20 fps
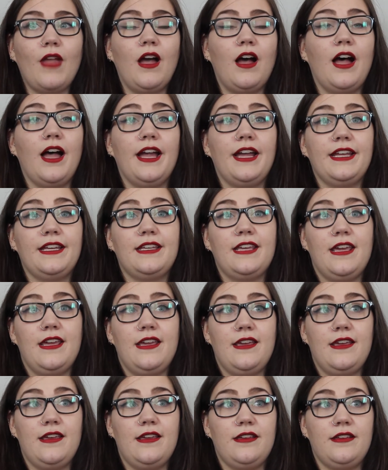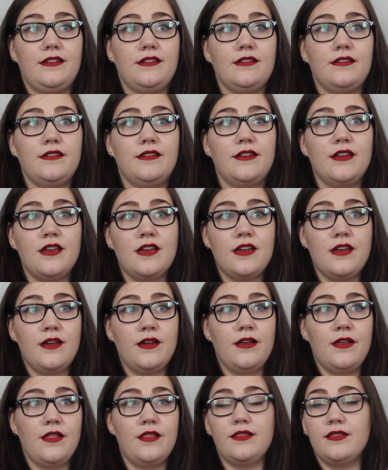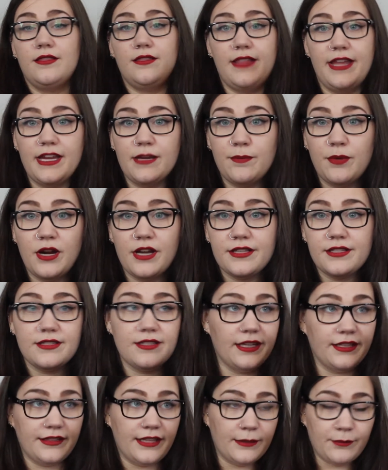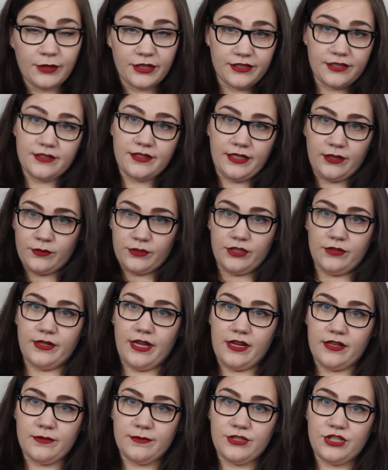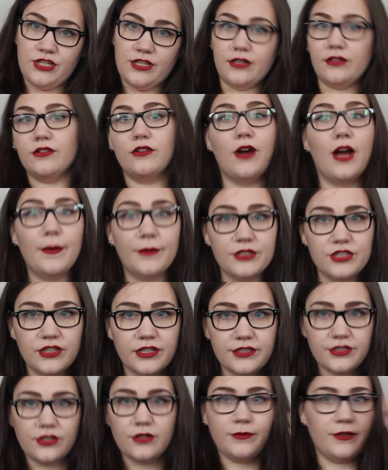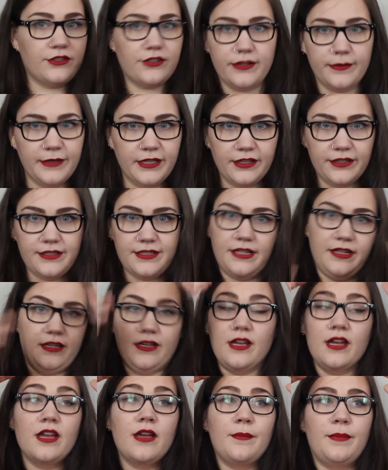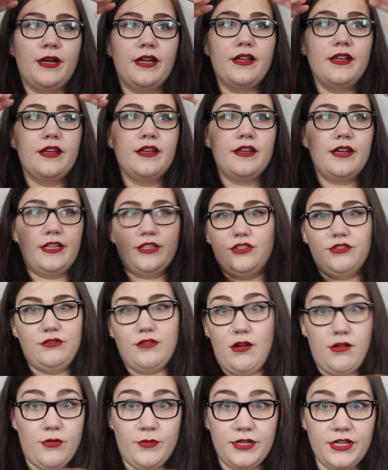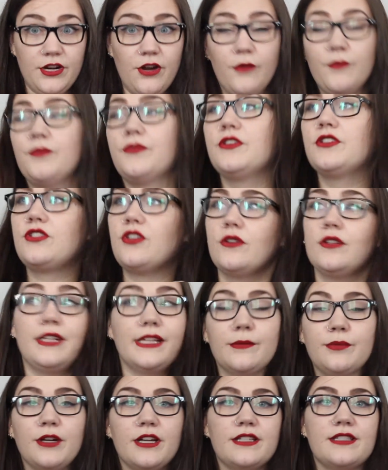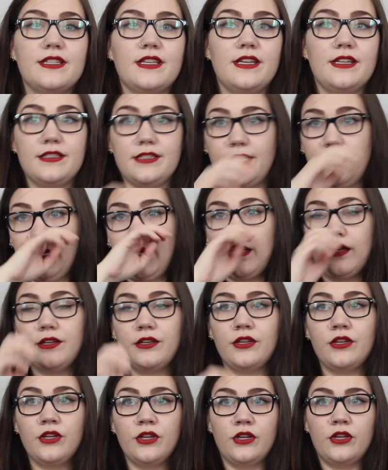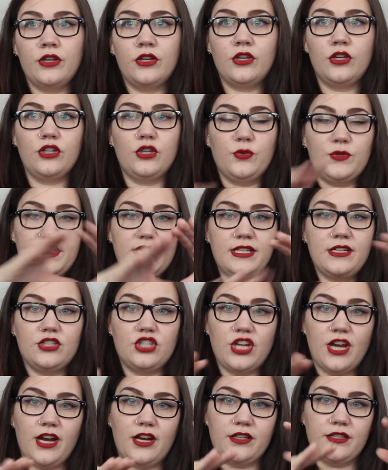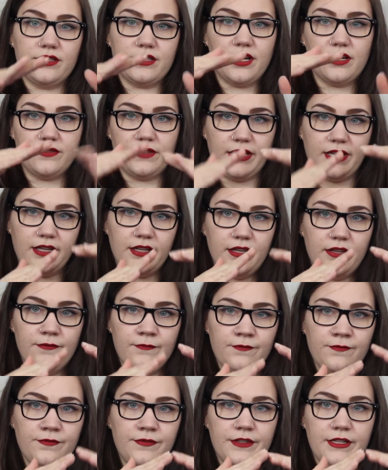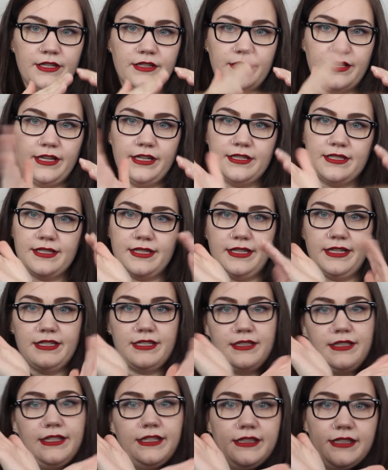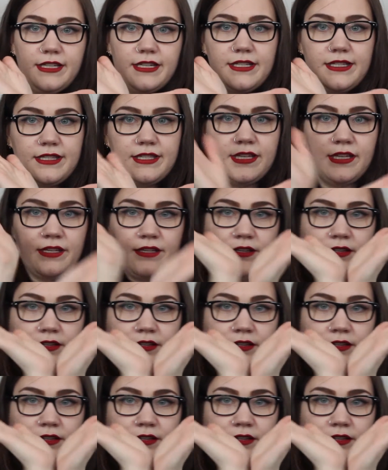I can leg press. Like leg press is like when you lay on the machine. I don't know how much you guys know. I'm not trying to be condescending, but I just don't know what you know. So leg press is like you sit in a chair that's kind of like slanted like this